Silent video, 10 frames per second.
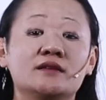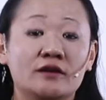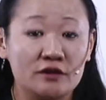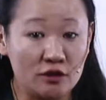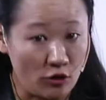there
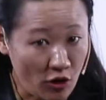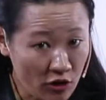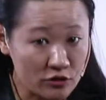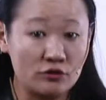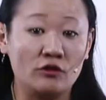is a
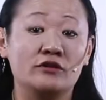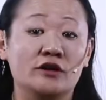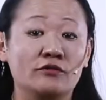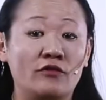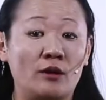loss on the
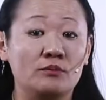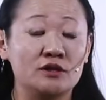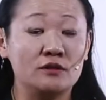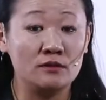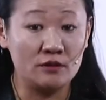
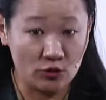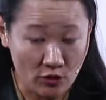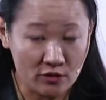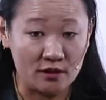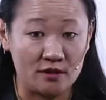environmental
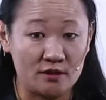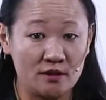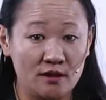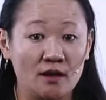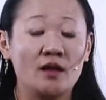resources.
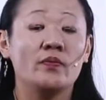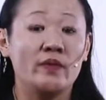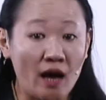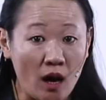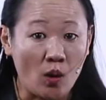
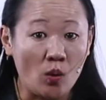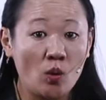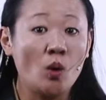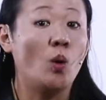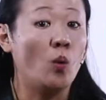Now,
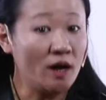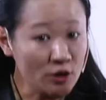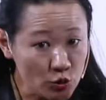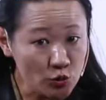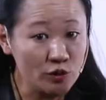what
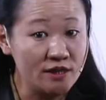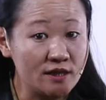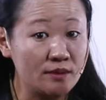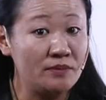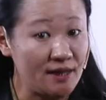do you
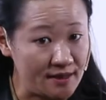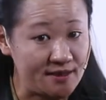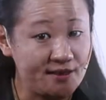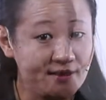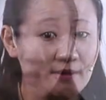term
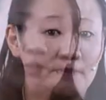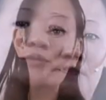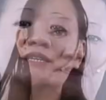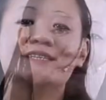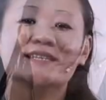this?
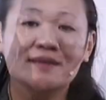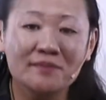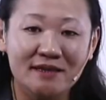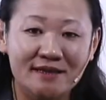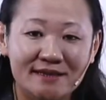We term
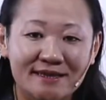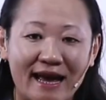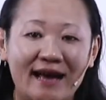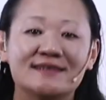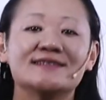this
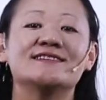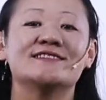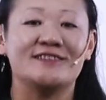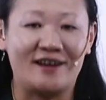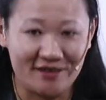as
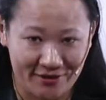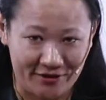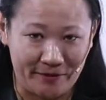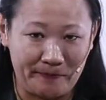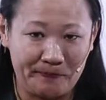
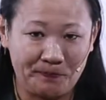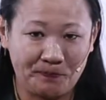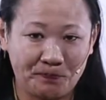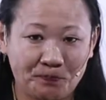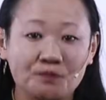disaster.
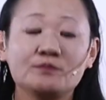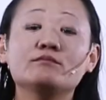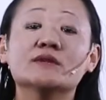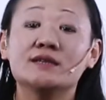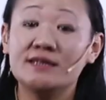
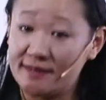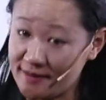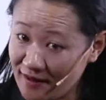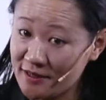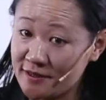
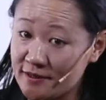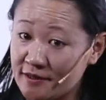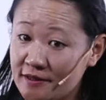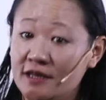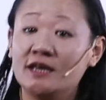
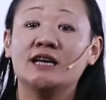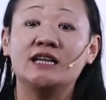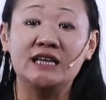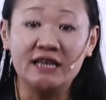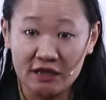Disaster
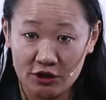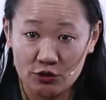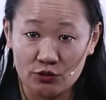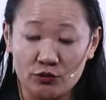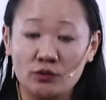leads
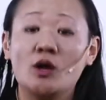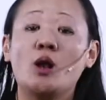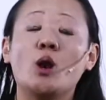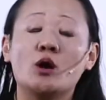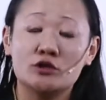to
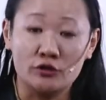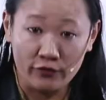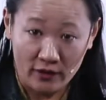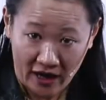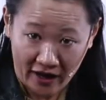loss
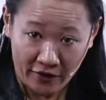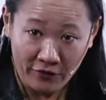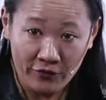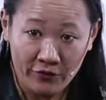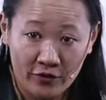of
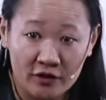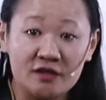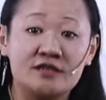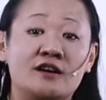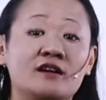life,
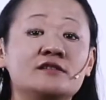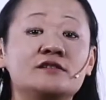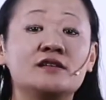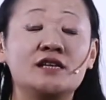disaster